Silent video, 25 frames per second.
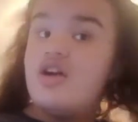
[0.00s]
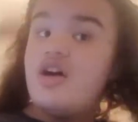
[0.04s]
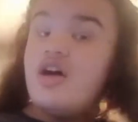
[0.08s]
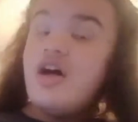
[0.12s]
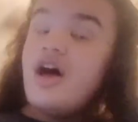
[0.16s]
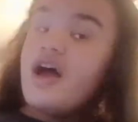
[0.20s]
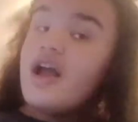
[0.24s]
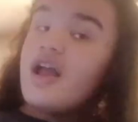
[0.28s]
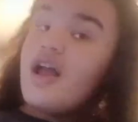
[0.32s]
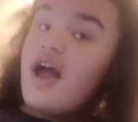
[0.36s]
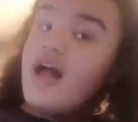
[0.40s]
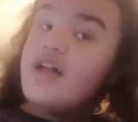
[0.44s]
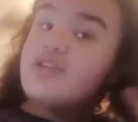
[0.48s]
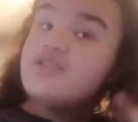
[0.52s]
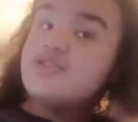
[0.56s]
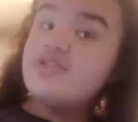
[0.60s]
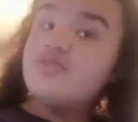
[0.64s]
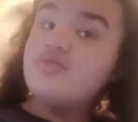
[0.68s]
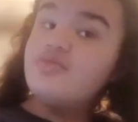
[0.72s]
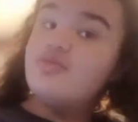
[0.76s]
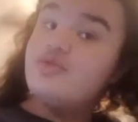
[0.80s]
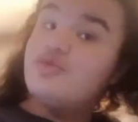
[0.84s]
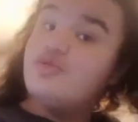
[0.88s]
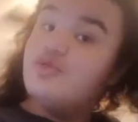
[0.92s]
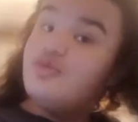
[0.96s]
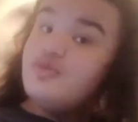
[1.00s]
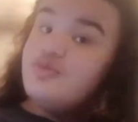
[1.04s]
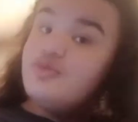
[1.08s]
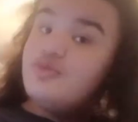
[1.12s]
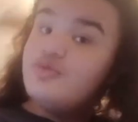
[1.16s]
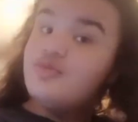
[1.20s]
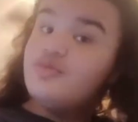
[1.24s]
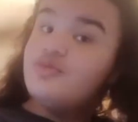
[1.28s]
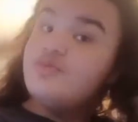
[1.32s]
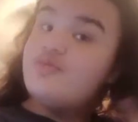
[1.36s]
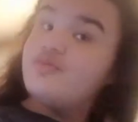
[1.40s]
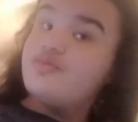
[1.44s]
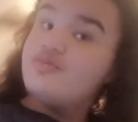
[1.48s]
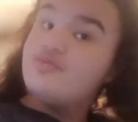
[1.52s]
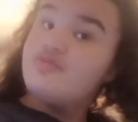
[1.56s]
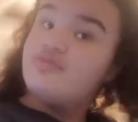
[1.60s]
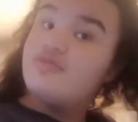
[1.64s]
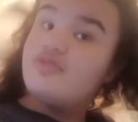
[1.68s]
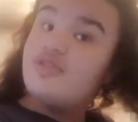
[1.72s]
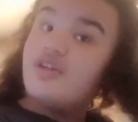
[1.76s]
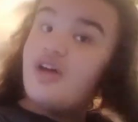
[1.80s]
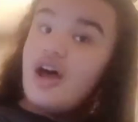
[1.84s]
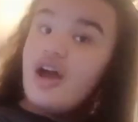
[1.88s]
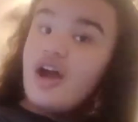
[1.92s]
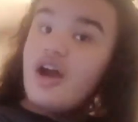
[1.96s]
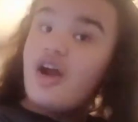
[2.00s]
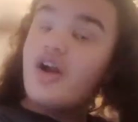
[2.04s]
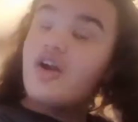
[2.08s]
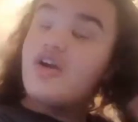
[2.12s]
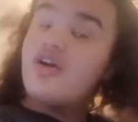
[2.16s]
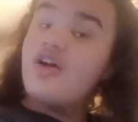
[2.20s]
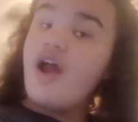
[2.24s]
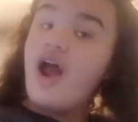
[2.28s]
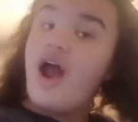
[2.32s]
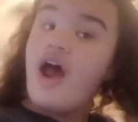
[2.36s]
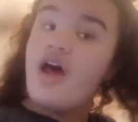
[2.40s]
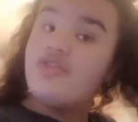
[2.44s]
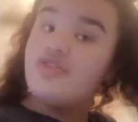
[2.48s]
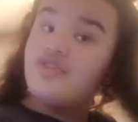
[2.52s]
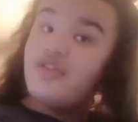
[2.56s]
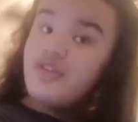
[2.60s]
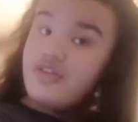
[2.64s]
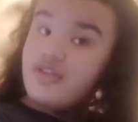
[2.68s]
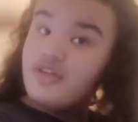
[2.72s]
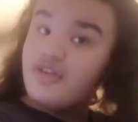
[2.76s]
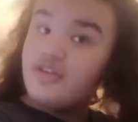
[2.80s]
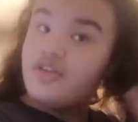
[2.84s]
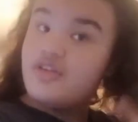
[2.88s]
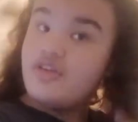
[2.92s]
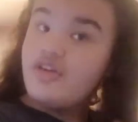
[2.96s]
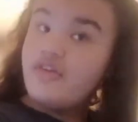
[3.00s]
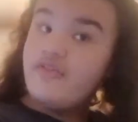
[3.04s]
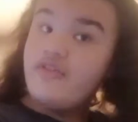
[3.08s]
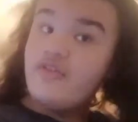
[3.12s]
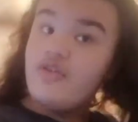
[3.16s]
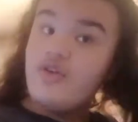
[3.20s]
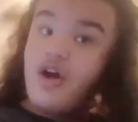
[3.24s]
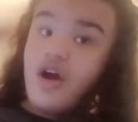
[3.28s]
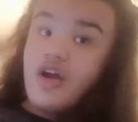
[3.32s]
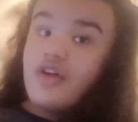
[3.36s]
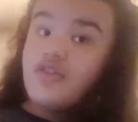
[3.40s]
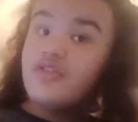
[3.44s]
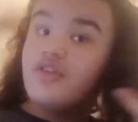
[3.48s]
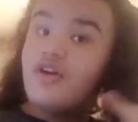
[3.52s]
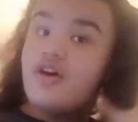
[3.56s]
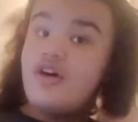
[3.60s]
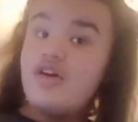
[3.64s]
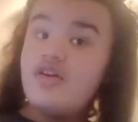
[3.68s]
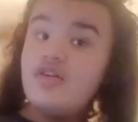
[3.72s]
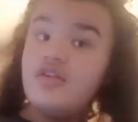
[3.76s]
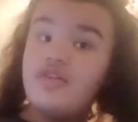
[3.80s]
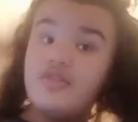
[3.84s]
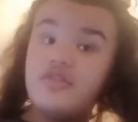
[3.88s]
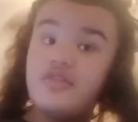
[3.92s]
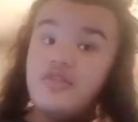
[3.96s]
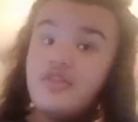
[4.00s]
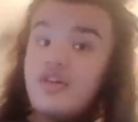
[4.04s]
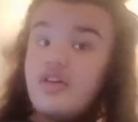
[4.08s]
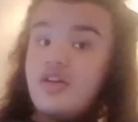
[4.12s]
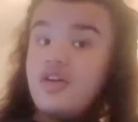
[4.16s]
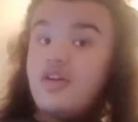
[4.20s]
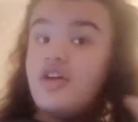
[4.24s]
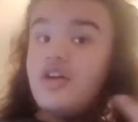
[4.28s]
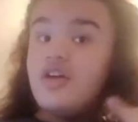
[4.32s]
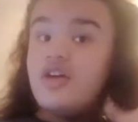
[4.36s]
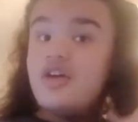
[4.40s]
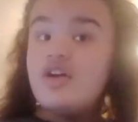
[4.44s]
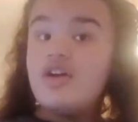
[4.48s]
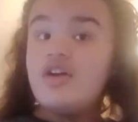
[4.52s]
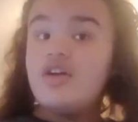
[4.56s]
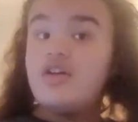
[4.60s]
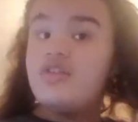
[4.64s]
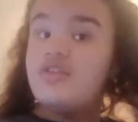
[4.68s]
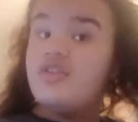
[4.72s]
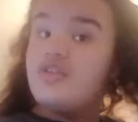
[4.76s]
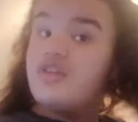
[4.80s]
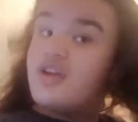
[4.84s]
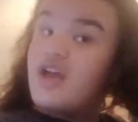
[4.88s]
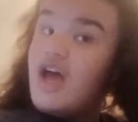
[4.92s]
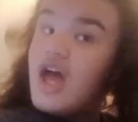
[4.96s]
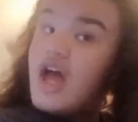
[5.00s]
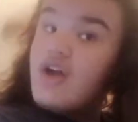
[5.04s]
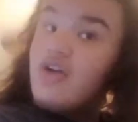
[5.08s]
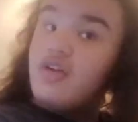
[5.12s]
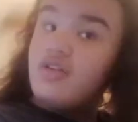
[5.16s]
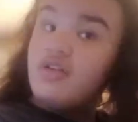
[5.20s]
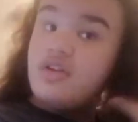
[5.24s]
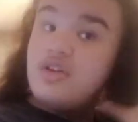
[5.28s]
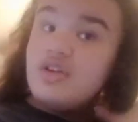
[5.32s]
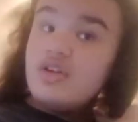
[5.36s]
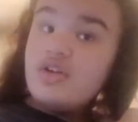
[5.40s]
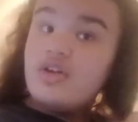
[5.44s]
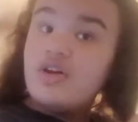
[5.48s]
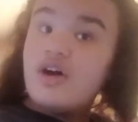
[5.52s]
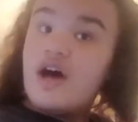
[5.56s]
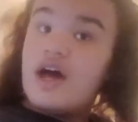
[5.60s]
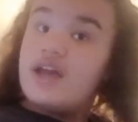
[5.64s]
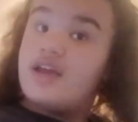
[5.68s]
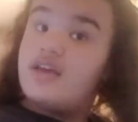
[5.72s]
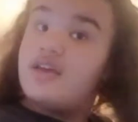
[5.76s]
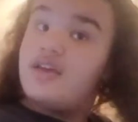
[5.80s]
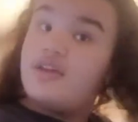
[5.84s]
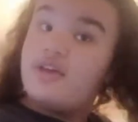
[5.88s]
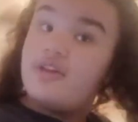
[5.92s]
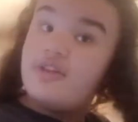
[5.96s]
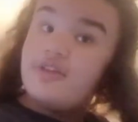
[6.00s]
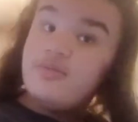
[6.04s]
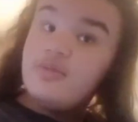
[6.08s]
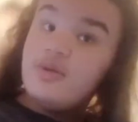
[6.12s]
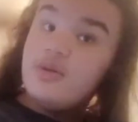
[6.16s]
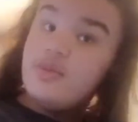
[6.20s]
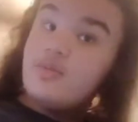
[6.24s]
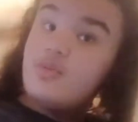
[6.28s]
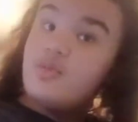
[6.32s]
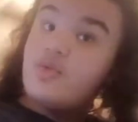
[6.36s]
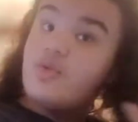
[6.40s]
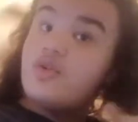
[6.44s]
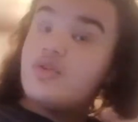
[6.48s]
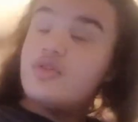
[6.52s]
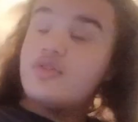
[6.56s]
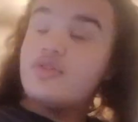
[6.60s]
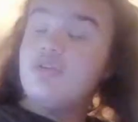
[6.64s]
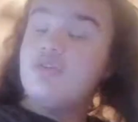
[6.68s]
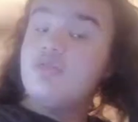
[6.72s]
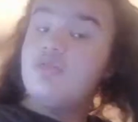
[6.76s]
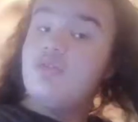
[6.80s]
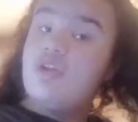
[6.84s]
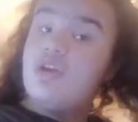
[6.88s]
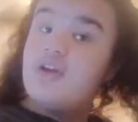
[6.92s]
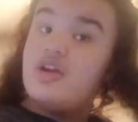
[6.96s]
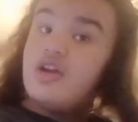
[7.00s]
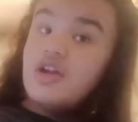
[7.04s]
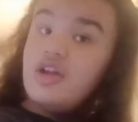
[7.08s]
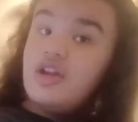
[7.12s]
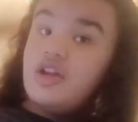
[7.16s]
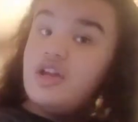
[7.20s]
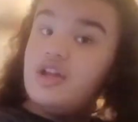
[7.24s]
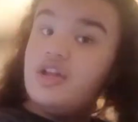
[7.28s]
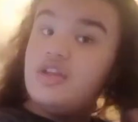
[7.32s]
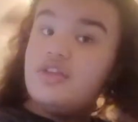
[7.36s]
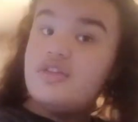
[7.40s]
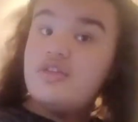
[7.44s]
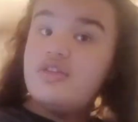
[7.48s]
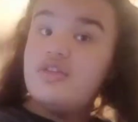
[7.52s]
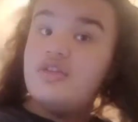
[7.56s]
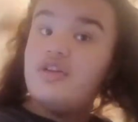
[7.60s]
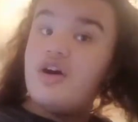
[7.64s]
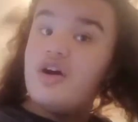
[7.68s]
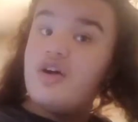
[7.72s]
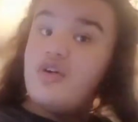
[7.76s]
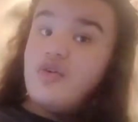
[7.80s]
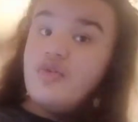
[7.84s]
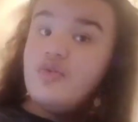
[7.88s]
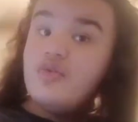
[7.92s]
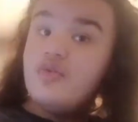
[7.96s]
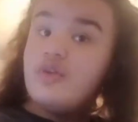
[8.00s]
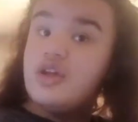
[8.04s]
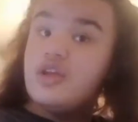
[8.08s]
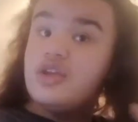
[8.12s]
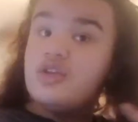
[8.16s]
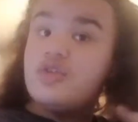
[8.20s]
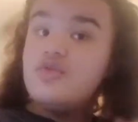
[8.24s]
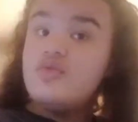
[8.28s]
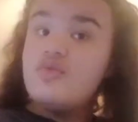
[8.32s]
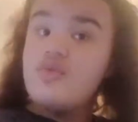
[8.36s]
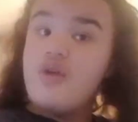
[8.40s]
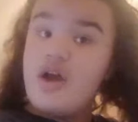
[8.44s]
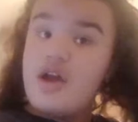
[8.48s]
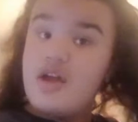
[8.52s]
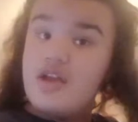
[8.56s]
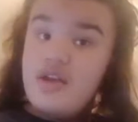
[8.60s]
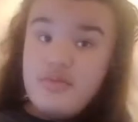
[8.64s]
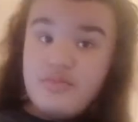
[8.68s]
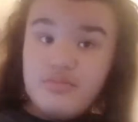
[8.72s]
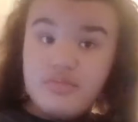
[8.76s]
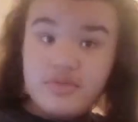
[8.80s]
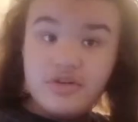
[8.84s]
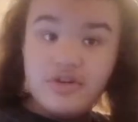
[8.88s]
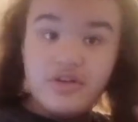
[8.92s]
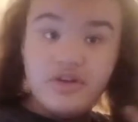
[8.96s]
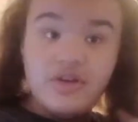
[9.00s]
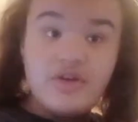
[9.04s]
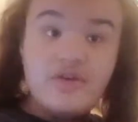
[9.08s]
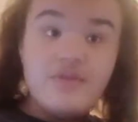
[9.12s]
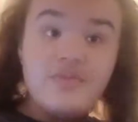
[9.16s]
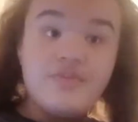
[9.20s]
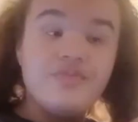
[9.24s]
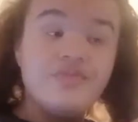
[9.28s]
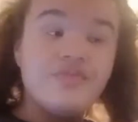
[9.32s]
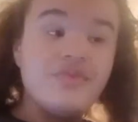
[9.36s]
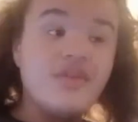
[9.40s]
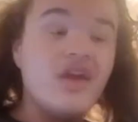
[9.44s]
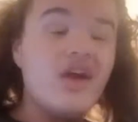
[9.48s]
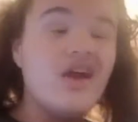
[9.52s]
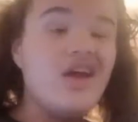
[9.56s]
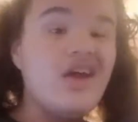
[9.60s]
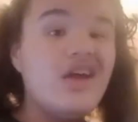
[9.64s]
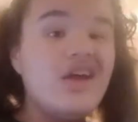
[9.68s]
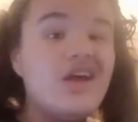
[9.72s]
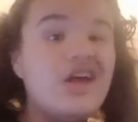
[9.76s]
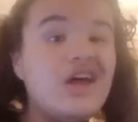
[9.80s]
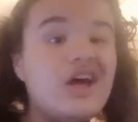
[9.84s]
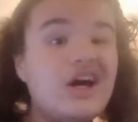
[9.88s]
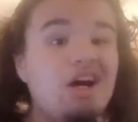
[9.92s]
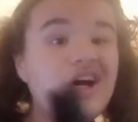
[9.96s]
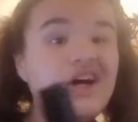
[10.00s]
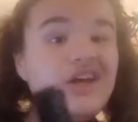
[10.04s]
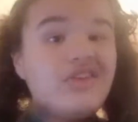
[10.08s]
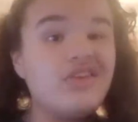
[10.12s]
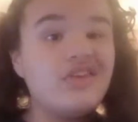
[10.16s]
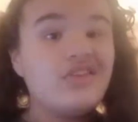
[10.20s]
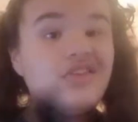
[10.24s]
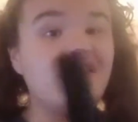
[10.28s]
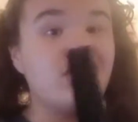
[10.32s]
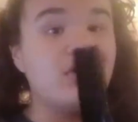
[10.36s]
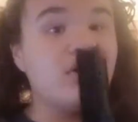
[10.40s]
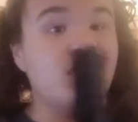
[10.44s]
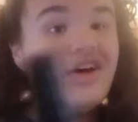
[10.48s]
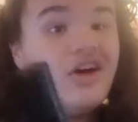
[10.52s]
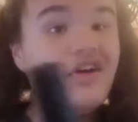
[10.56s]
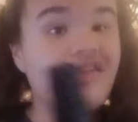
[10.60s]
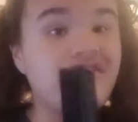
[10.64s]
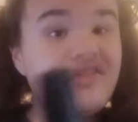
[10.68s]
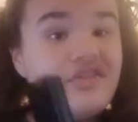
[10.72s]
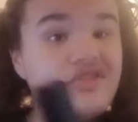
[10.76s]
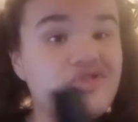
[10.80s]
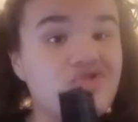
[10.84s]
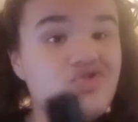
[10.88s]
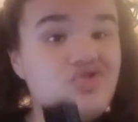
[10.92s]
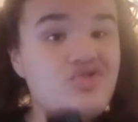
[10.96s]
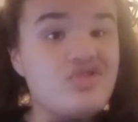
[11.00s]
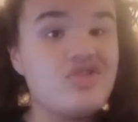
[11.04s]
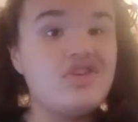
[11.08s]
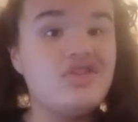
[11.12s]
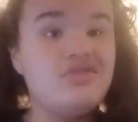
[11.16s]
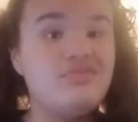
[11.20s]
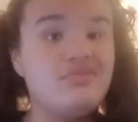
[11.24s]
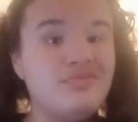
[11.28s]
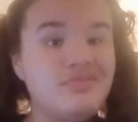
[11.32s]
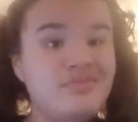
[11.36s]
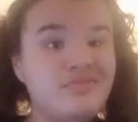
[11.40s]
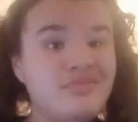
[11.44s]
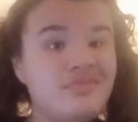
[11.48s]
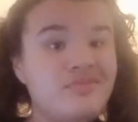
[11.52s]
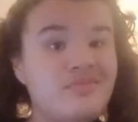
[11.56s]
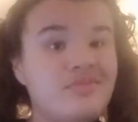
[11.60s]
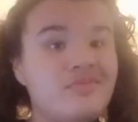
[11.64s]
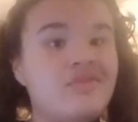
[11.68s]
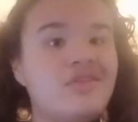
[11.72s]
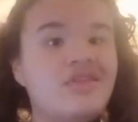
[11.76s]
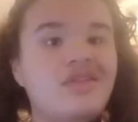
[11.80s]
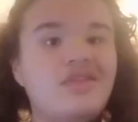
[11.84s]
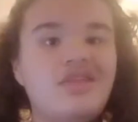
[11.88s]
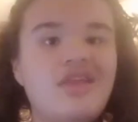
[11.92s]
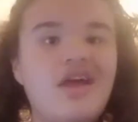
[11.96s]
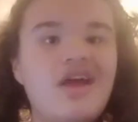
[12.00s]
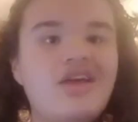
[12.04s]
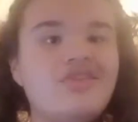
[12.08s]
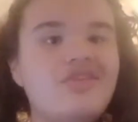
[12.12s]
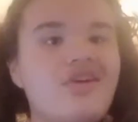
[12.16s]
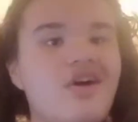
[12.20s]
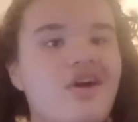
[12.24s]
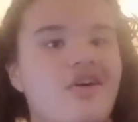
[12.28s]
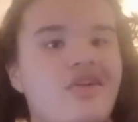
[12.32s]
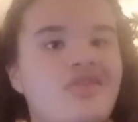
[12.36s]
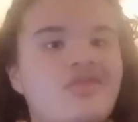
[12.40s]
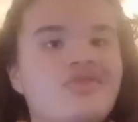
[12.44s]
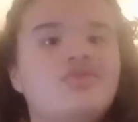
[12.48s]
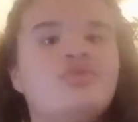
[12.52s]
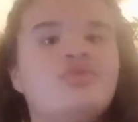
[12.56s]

like I just ooh. Like earlier I was listening to a few of her songs. Cause look y'all are doing you know, like Kiss Me More is on there and Need to Know and You Right, but look. Listen to Love to Dream. That song